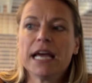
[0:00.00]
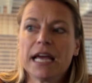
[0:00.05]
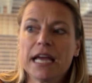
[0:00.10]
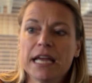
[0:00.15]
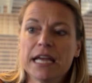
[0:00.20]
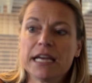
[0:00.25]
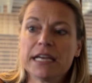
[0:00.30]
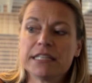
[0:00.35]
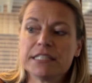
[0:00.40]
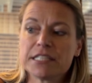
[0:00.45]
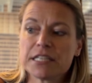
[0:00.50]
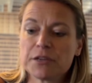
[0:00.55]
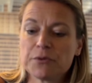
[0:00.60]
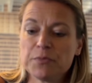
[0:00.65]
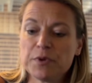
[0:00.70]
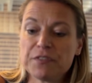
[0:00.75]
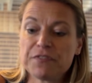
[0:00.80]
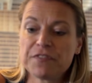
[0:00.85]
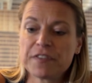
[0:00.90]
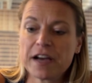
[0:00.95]
And
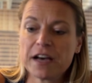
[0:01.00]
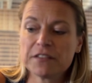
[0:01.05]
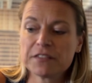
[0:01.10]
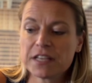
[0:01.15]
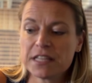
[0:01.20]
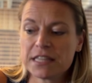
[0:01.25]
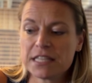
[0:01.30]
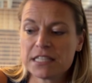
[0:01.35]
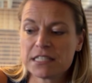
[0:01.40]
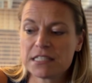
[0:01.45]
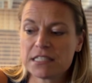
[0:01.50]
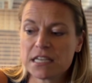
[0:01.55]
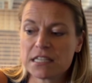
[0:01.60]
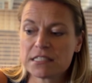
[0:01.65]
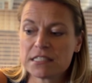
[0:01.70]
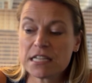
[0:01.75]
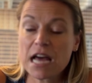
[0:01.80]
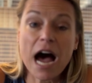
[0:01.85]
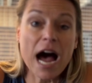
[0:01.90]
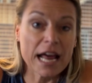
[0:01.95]
we found that this
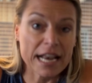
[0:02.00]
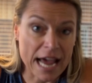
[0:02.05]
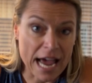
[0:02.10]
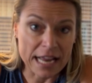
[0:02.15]
does not